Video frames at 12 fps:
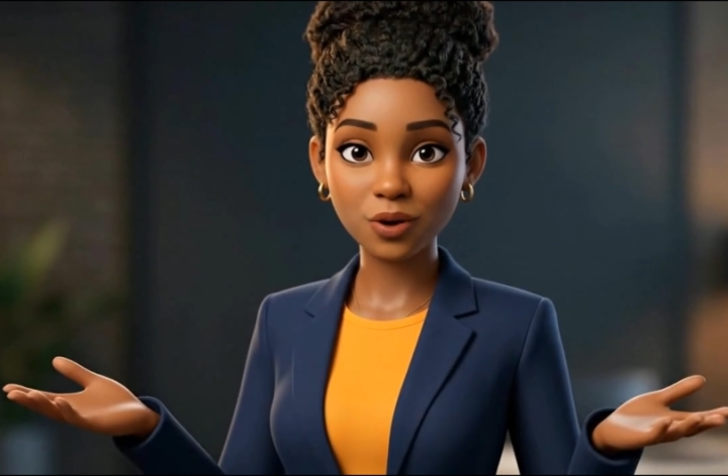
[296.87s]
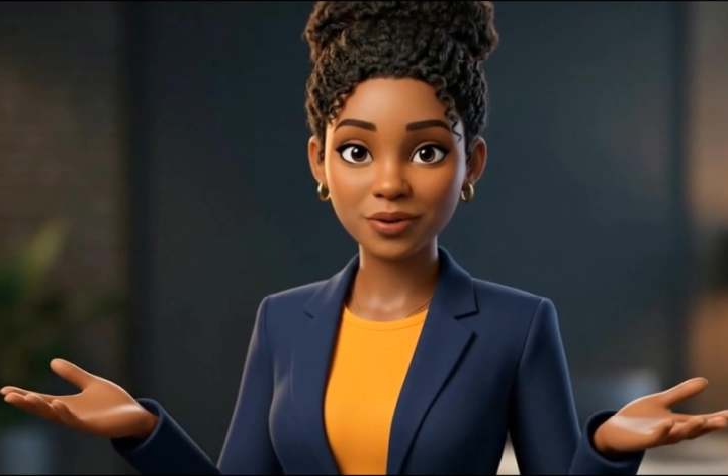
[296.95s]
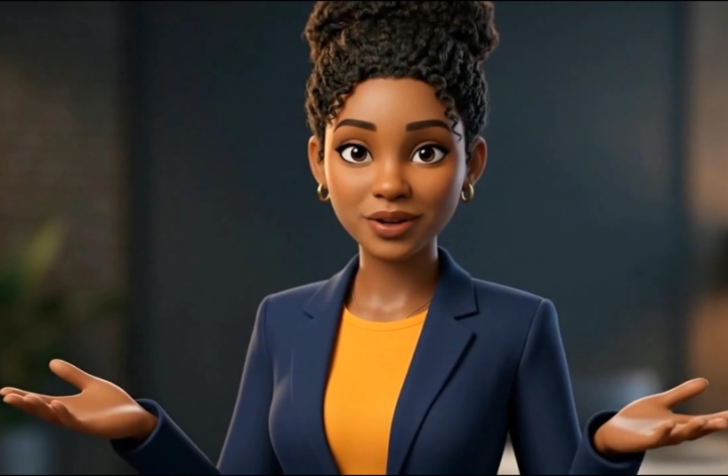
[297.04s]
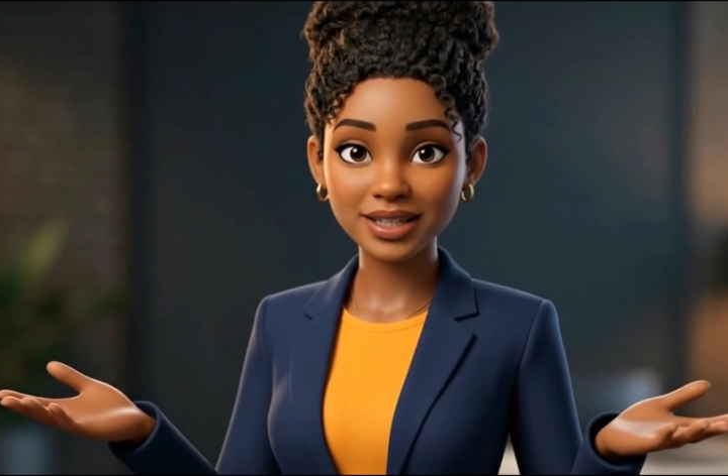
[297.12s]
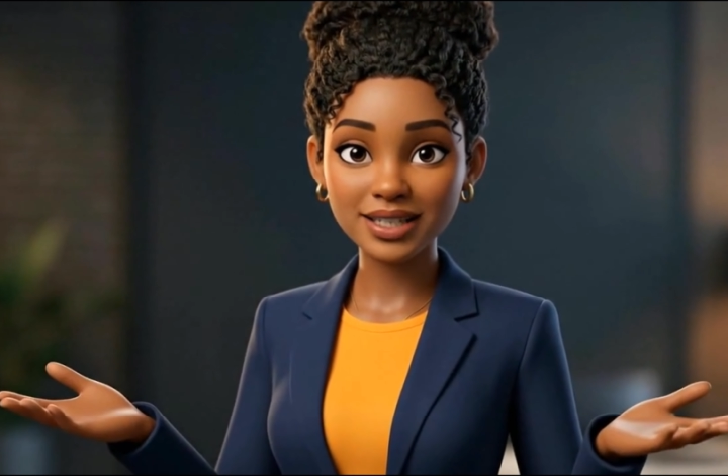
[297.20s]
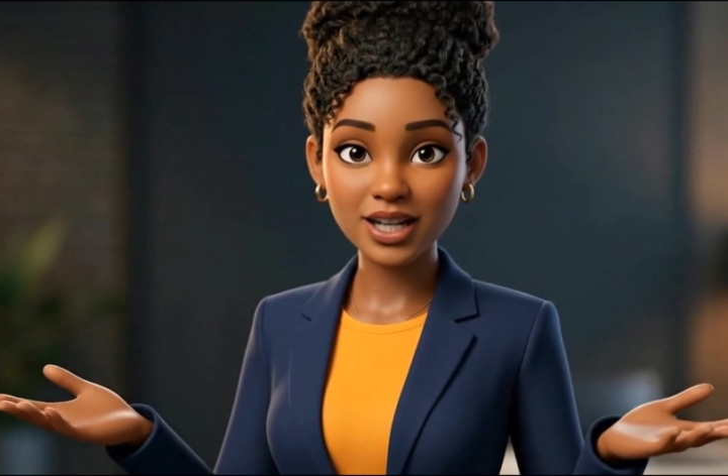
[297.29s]

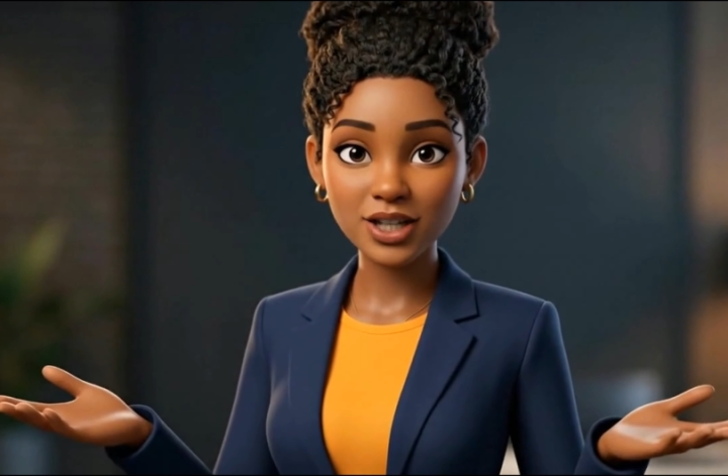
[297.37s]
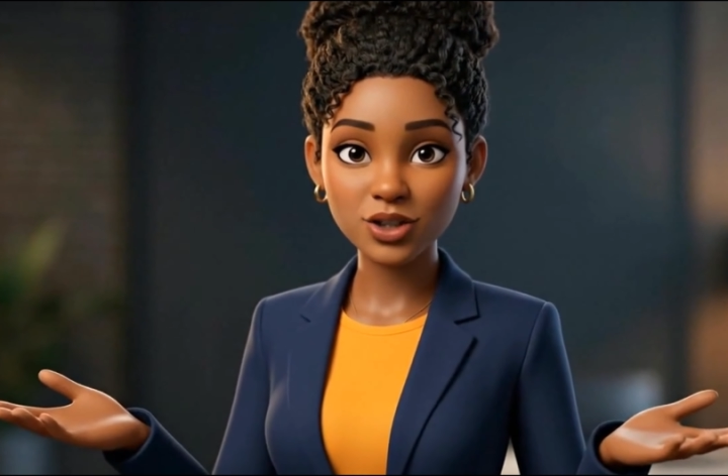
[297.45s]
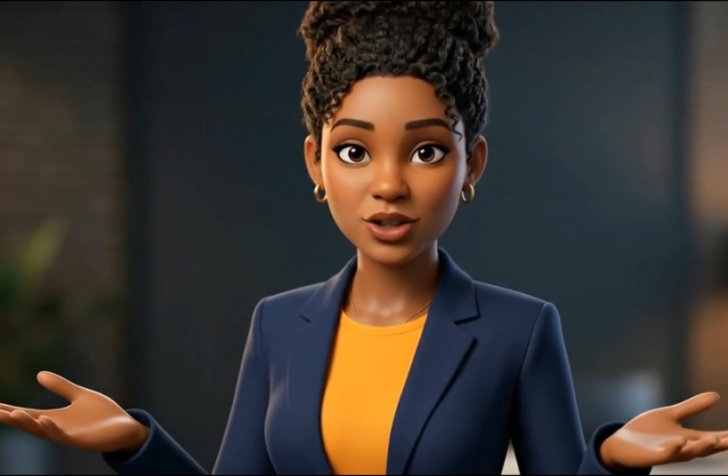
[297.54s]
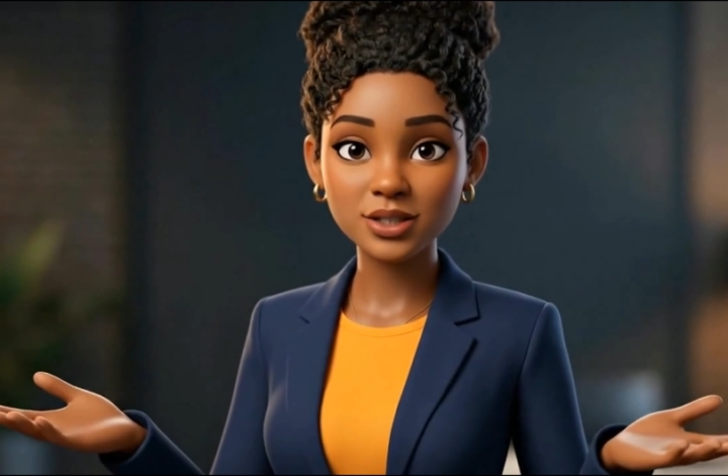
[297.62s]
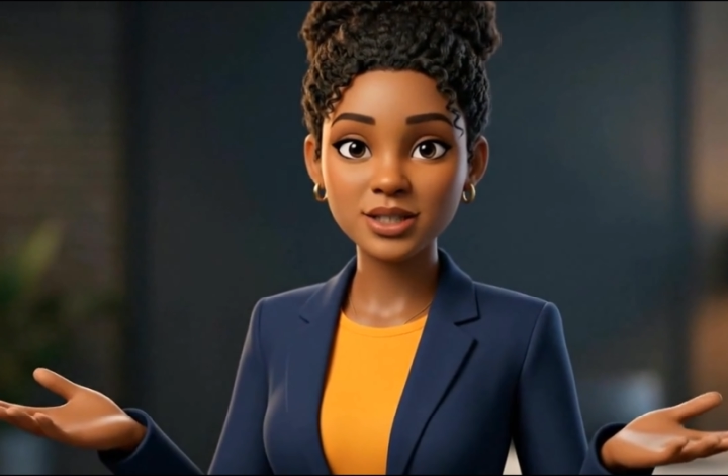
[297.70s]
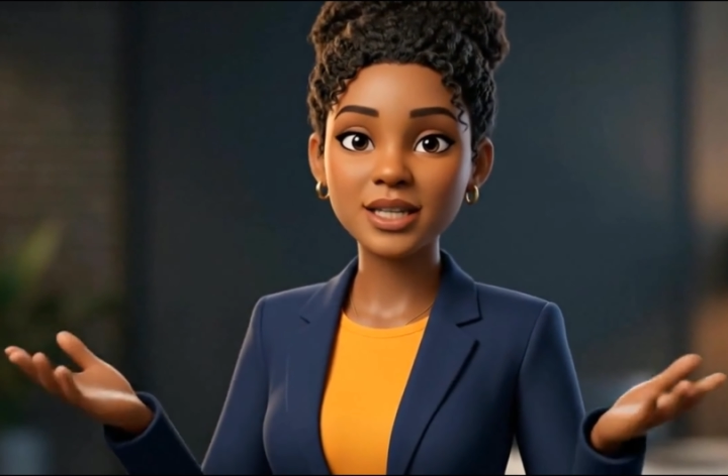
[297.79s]

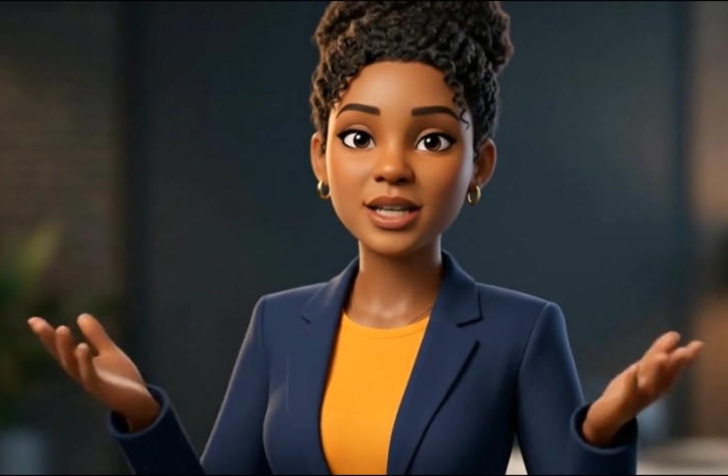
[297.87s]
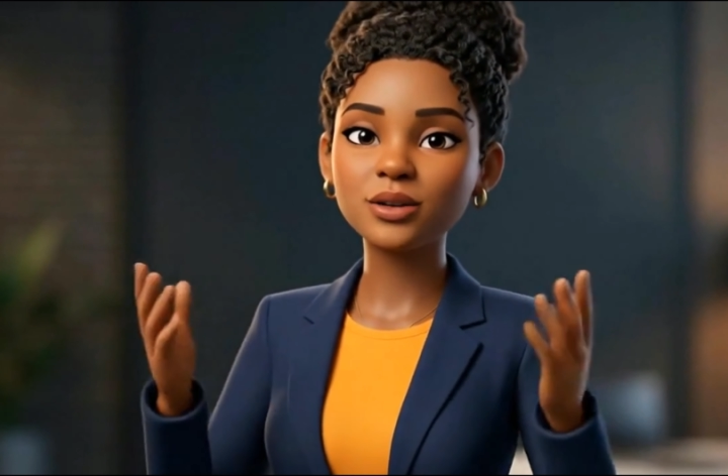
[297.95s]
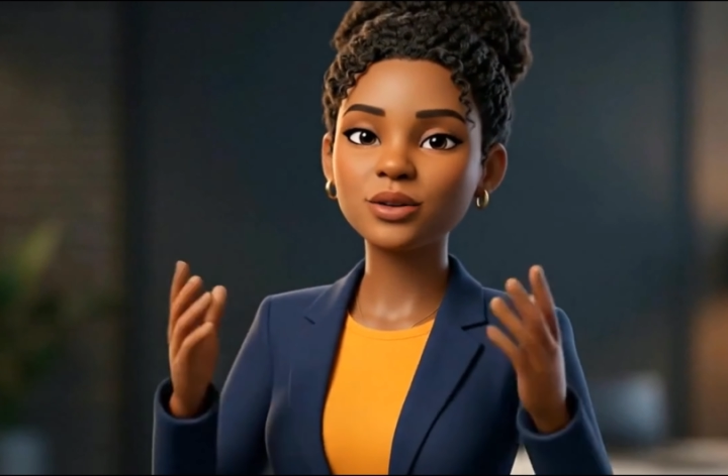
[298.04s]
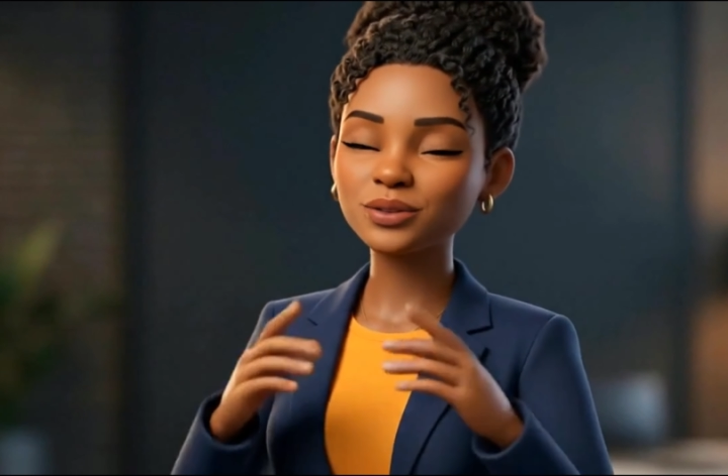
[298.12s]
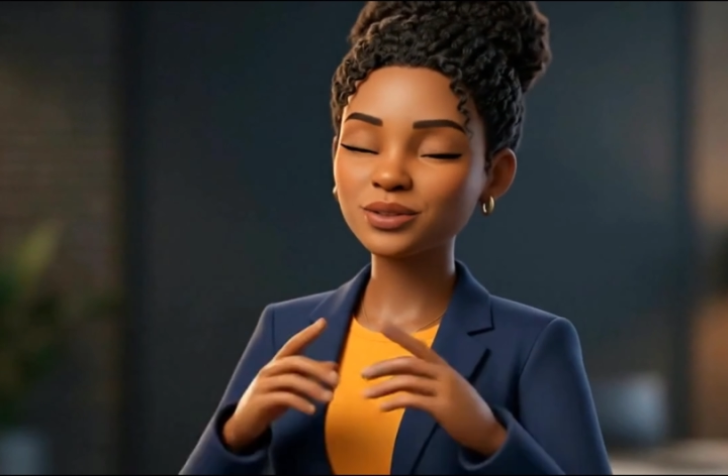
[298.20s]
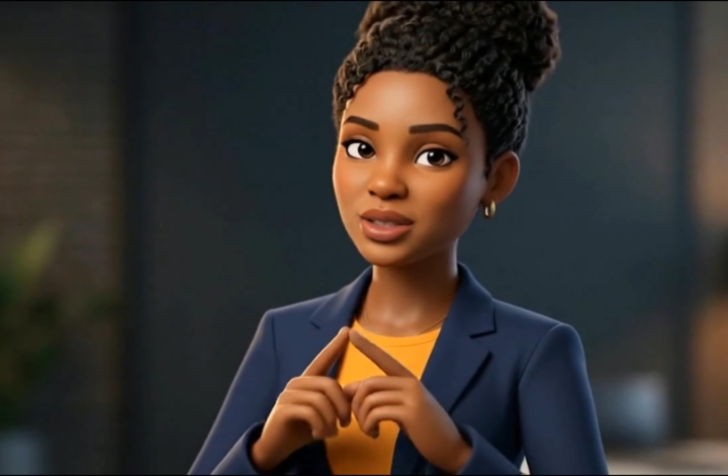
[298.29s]
orientation
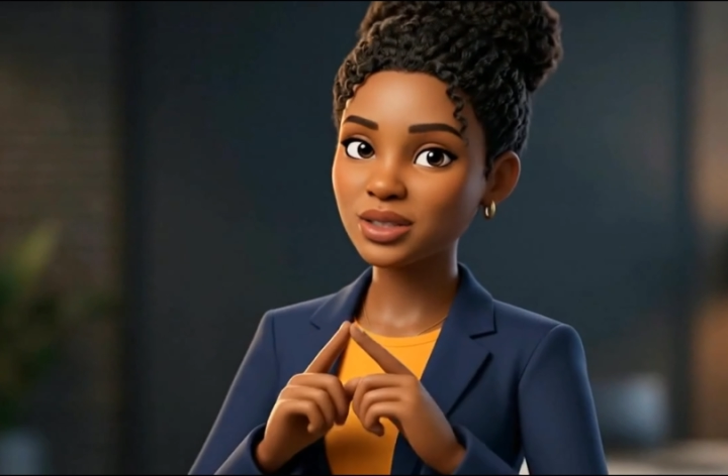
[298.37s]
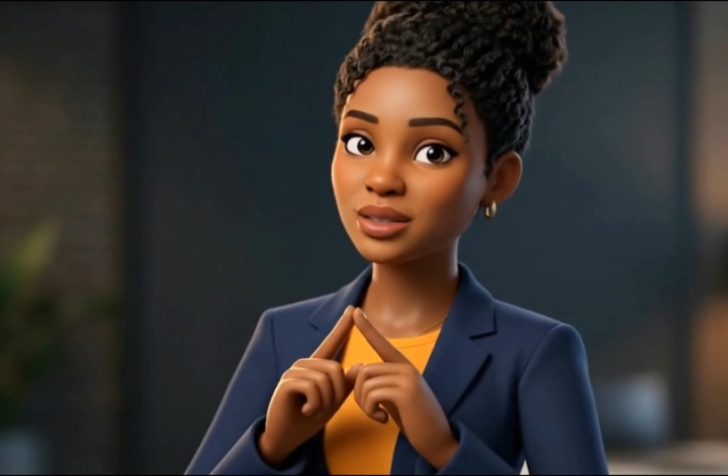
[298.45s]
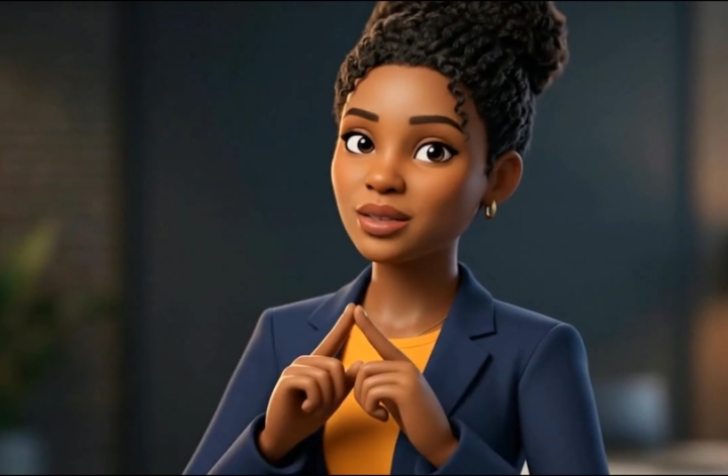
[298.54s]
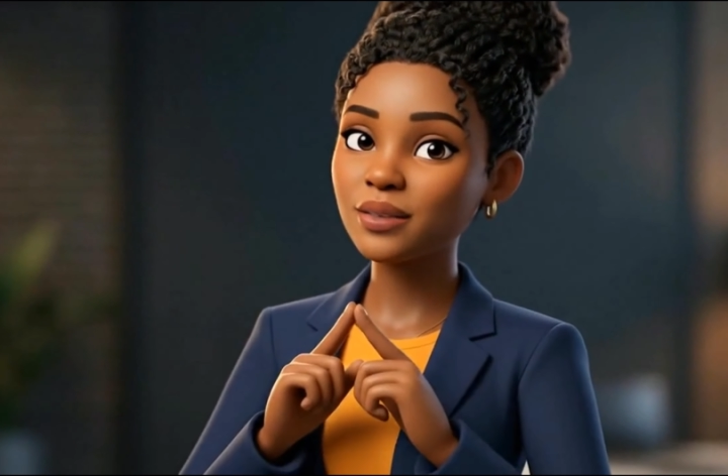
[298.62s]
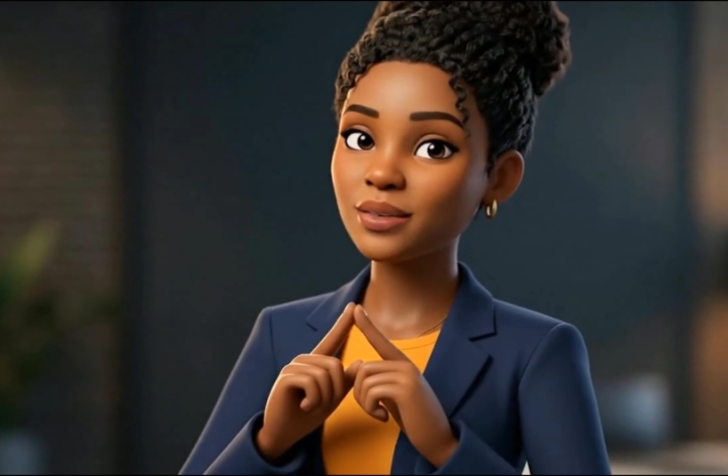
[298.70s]
skills.